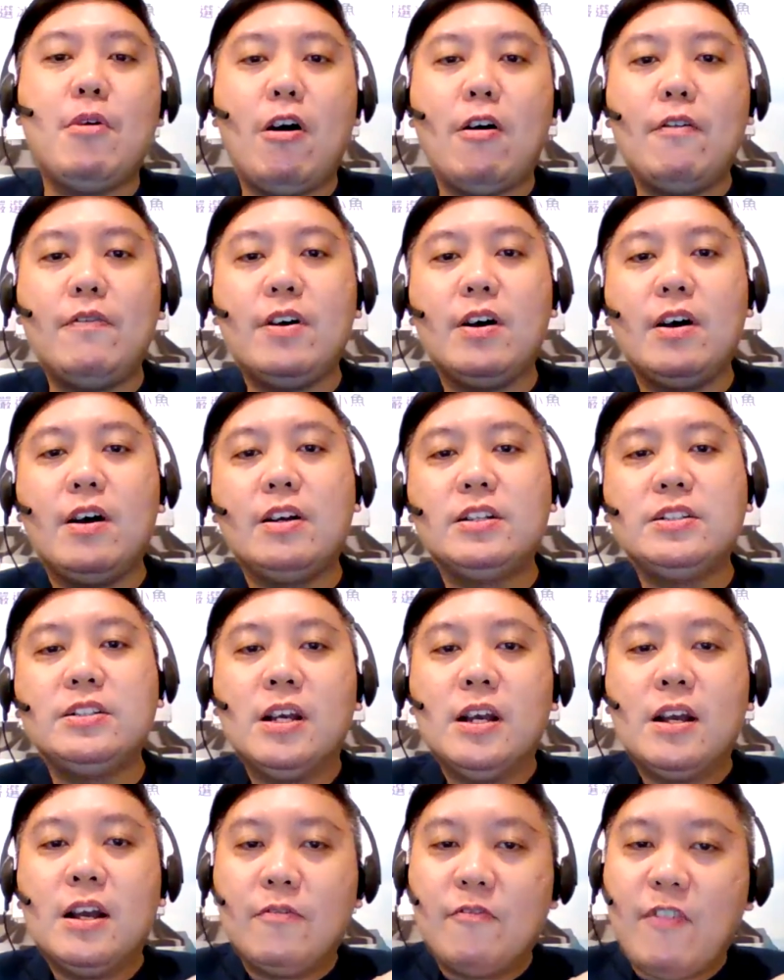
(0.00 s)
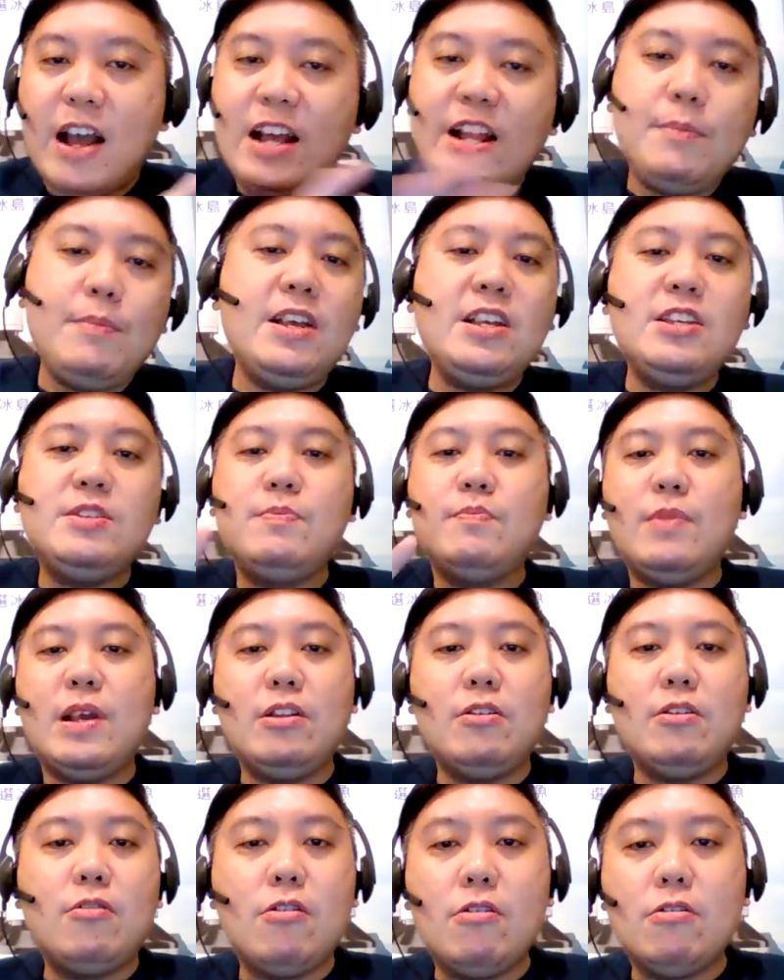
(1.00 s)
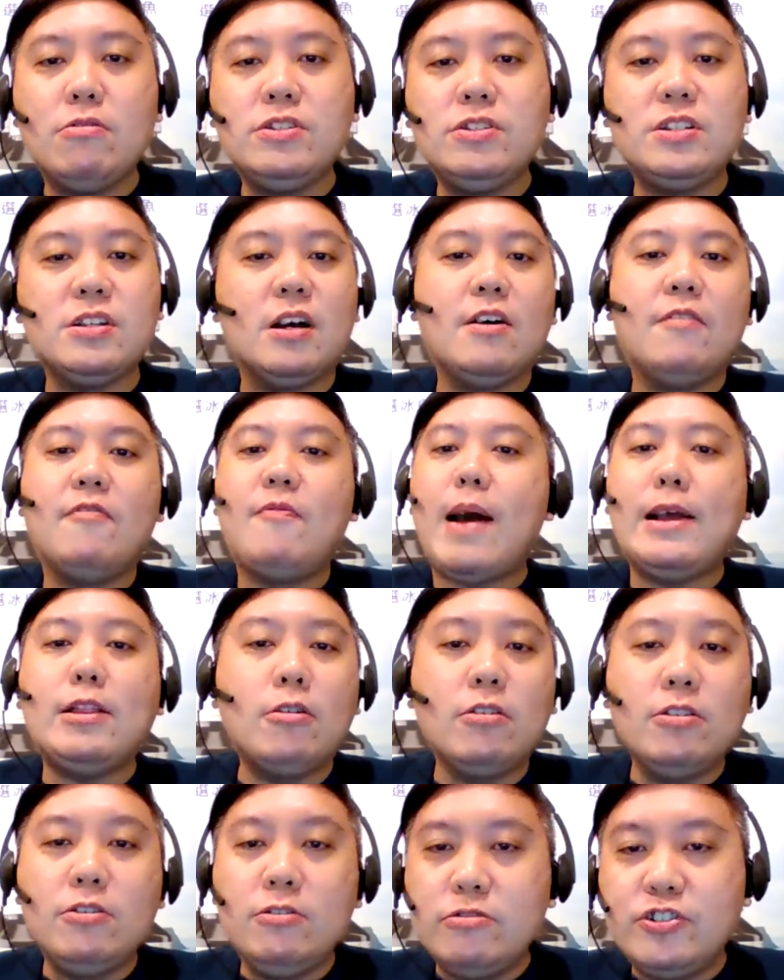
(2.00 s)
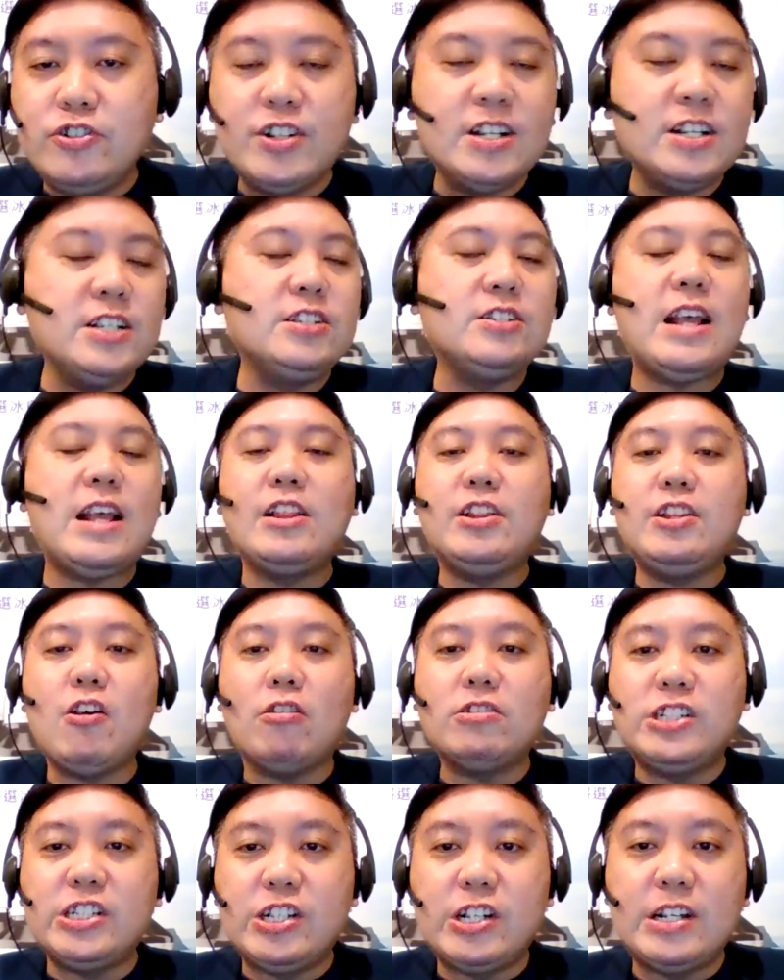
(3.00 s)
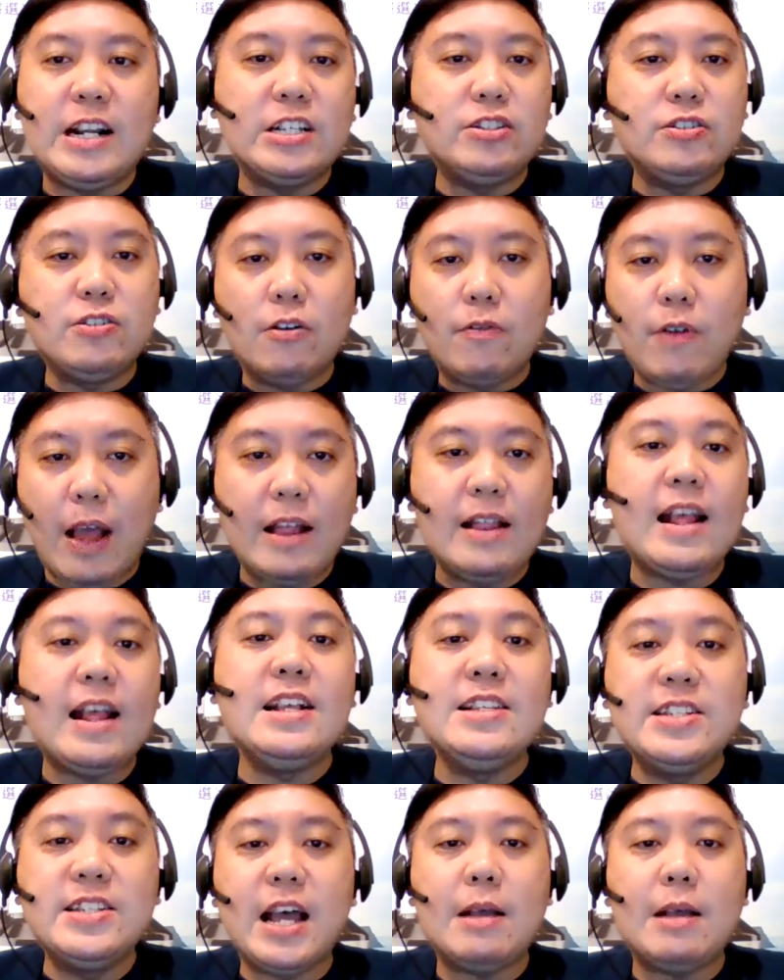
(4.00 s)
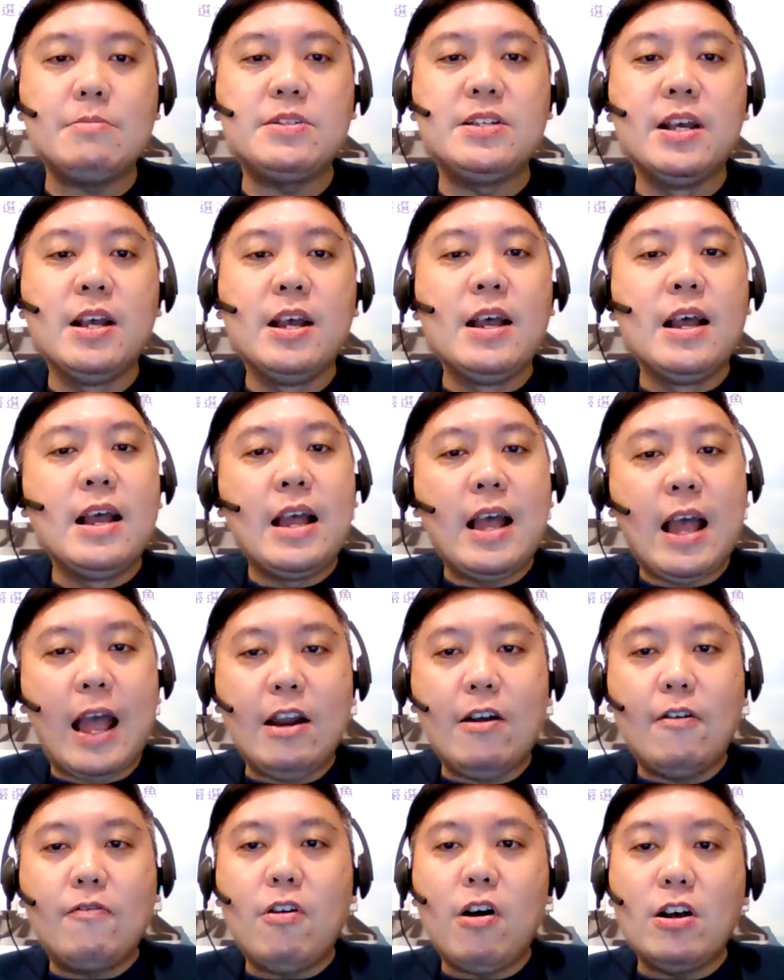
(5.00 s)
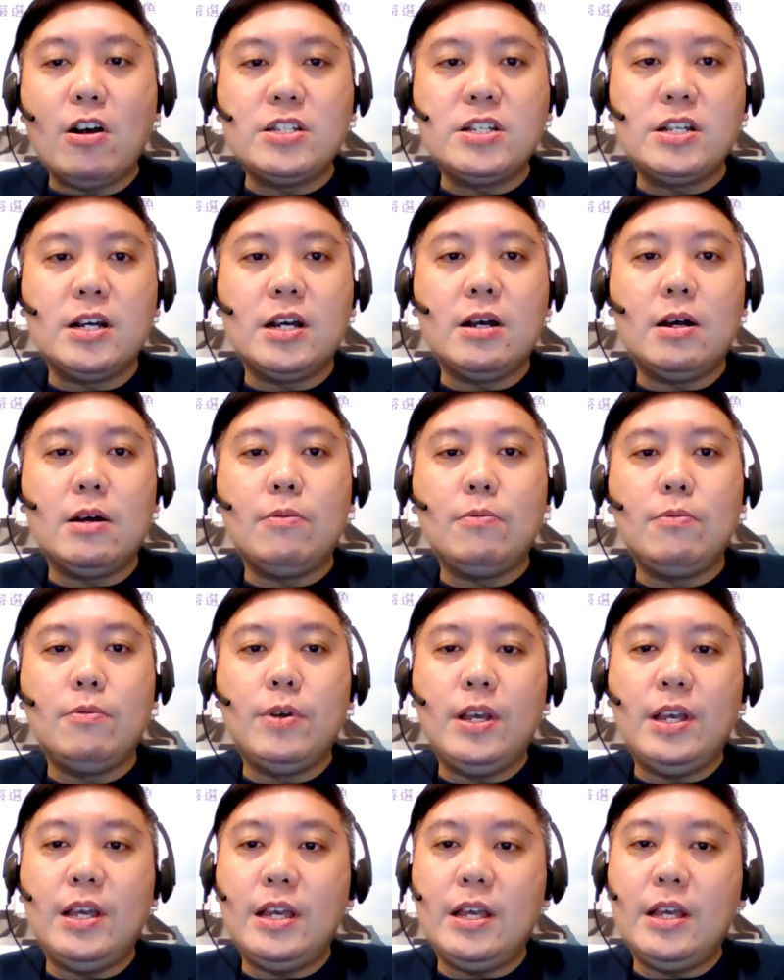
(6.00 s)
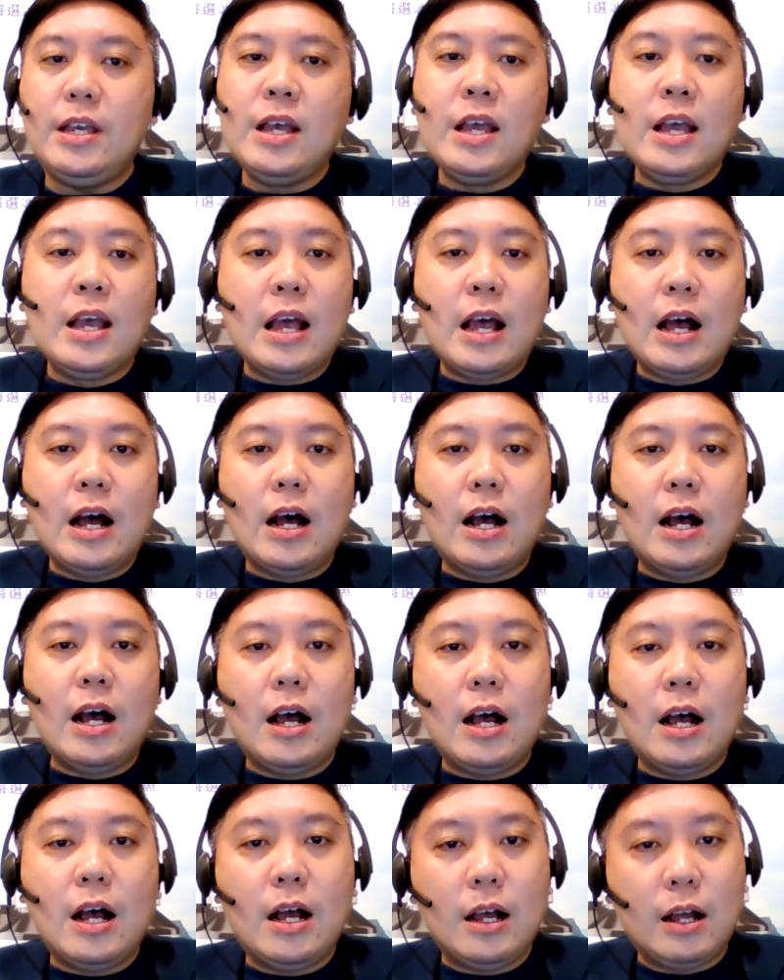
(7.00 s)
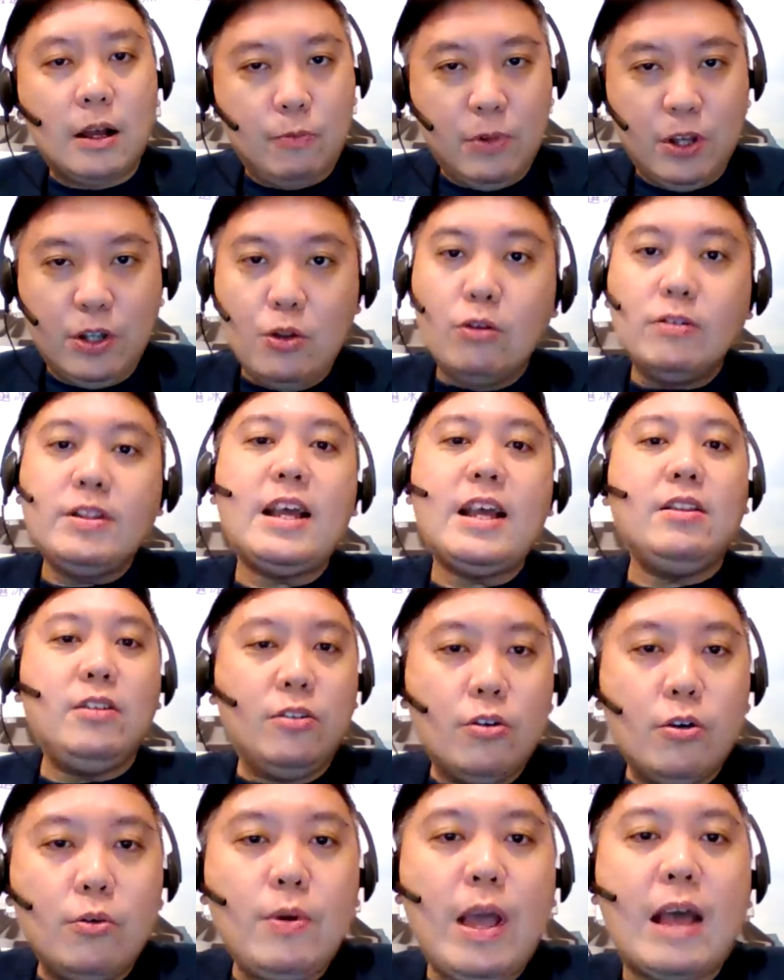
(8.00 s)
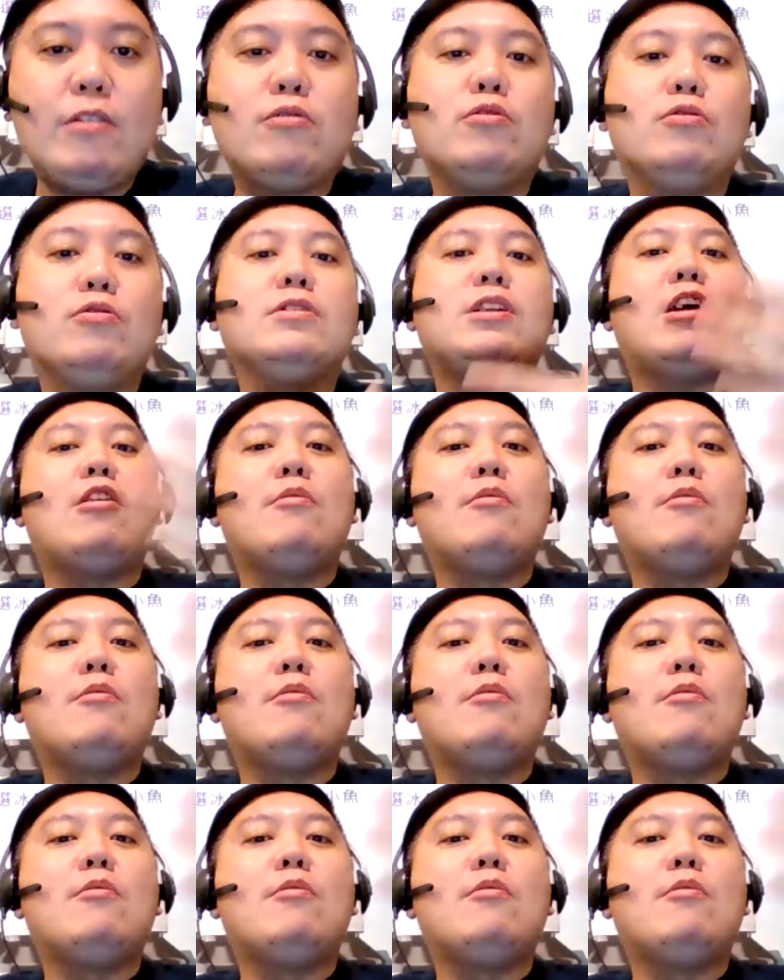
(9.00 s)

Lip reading: of vitamins, minerals, vital nutrients, antioxidant, and enzymes. And of course, we know that we have to load